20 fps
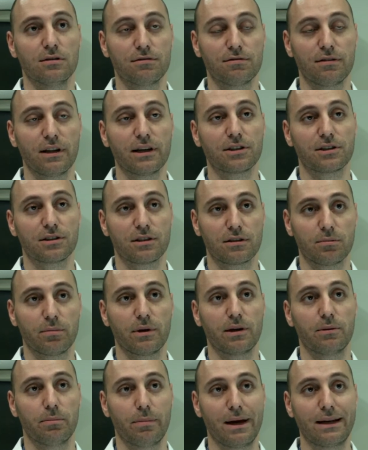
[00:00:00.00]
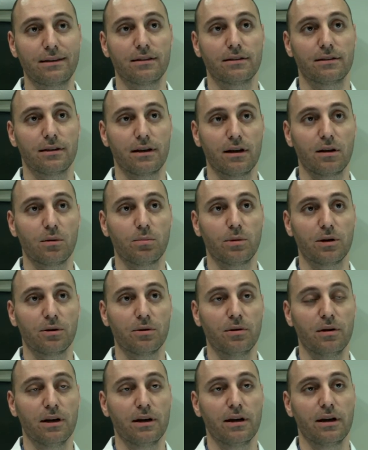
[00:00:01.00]
flexion, bending the
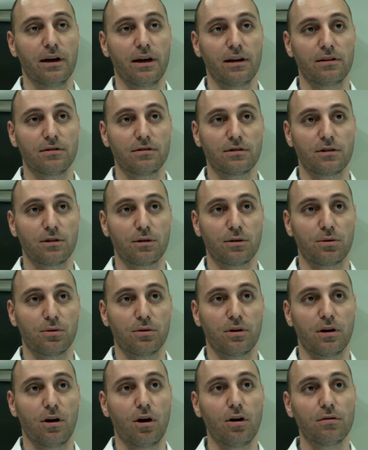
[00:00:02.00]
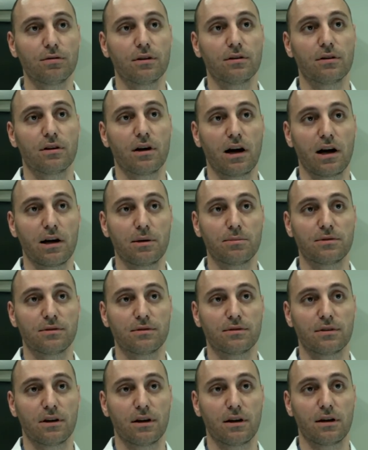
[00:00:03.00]
elbow. And so
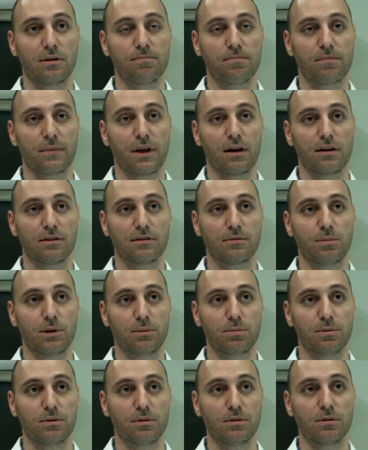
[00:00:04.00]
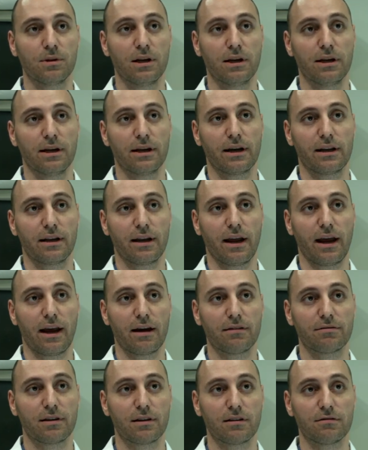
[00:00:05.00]
oftentimes as people can
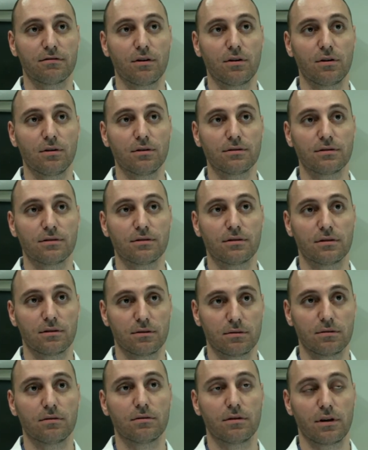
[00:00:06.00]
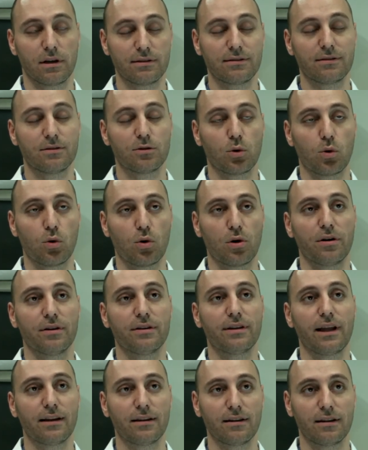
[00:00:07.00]
have an avulsed, torn
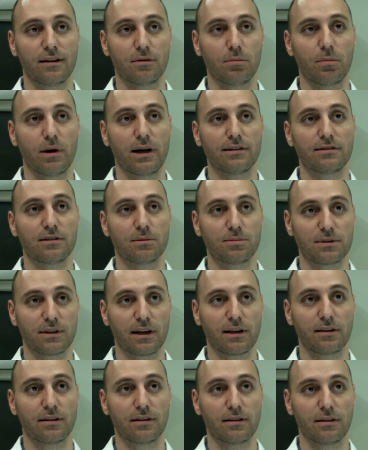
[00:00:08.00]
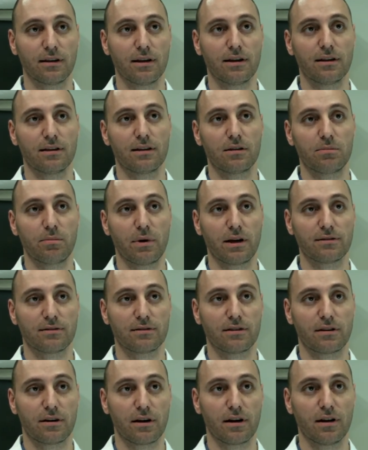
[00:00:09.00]
tendon, biceps tendon that bends
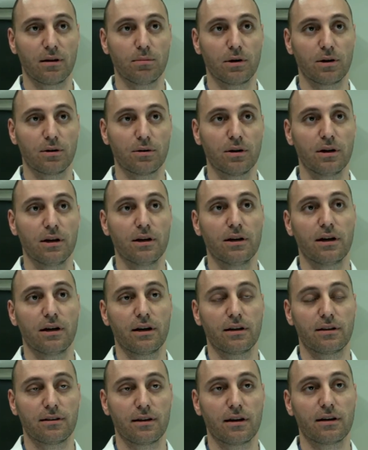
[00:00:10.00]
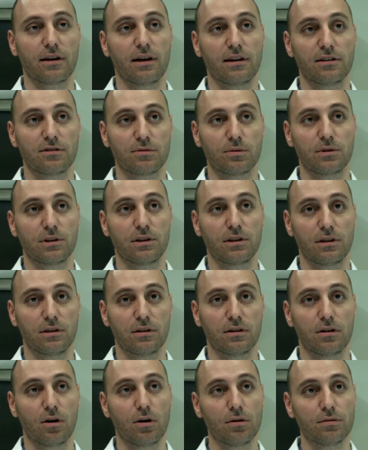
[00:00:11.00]
their elbow. And in that case, we
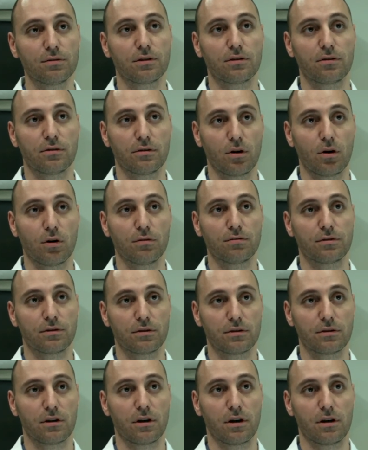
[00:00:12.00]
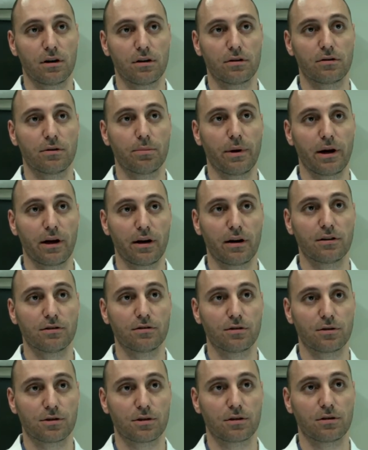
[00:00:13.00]
often offer a repair,
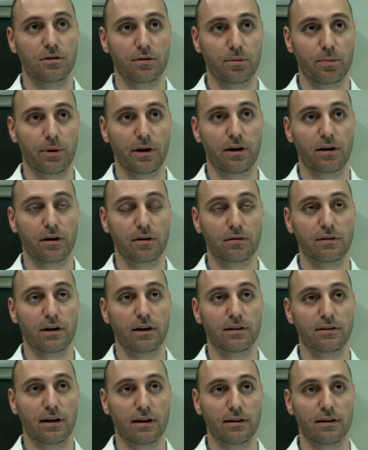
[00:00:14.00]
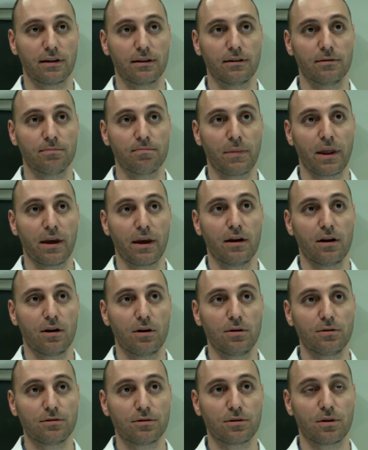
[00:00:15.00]
surgical repair of that tendon.
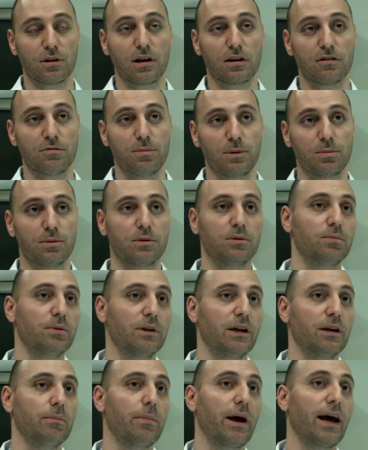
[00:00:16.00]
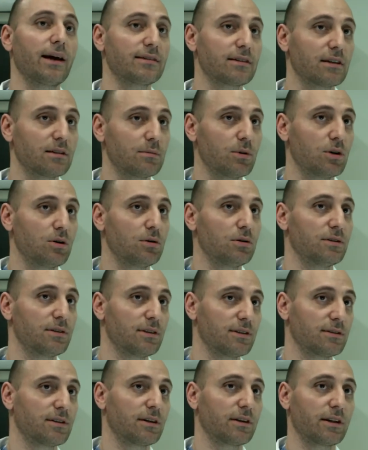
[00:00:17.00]
Also, a lot of people playing basketball and
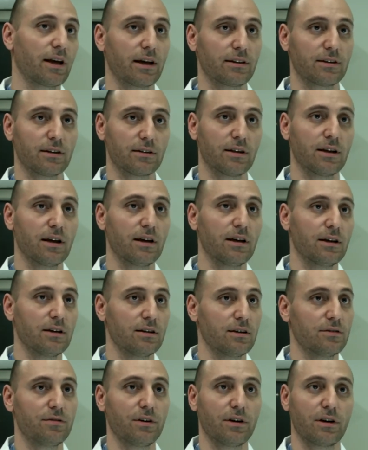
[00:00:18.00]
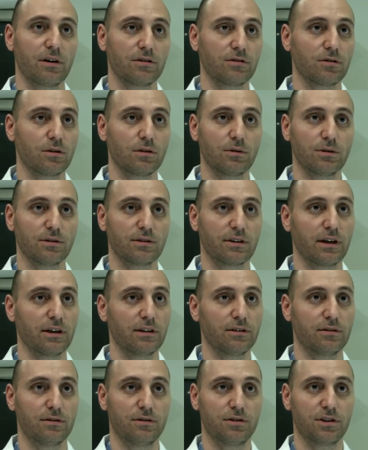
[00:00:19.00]
things like that, and fingers always
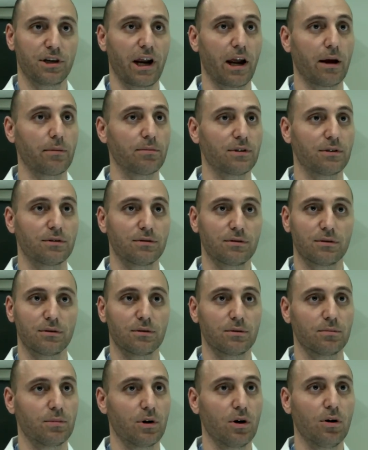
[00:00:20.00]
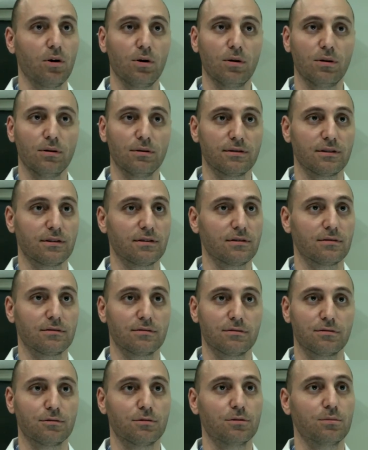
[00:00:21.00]
get jammed into balls
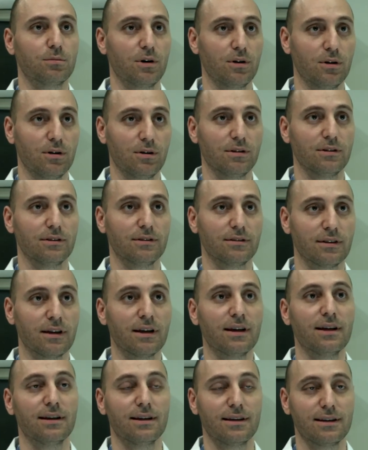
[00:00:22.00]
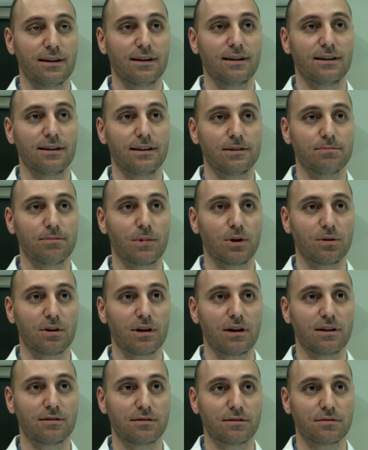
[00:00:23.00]
and football, and all
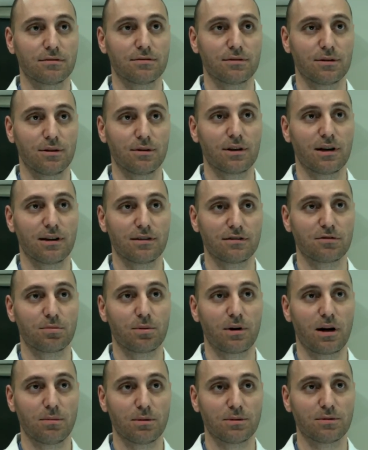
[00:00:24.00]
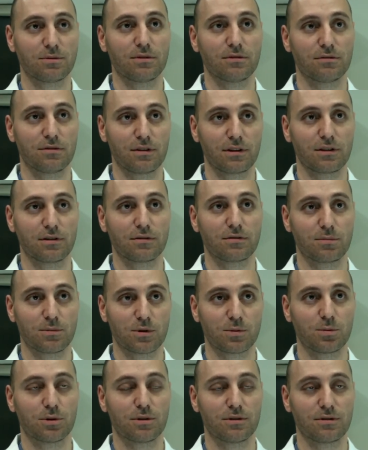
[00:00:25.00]
kinds of problems with the fingers from
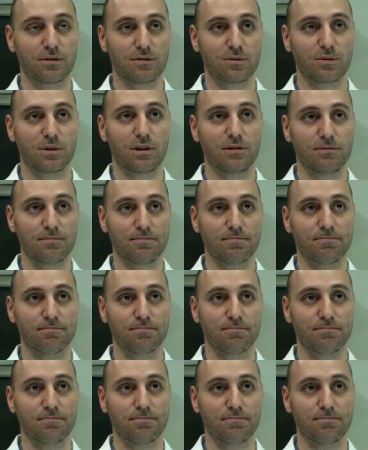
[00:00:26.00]
sports as well.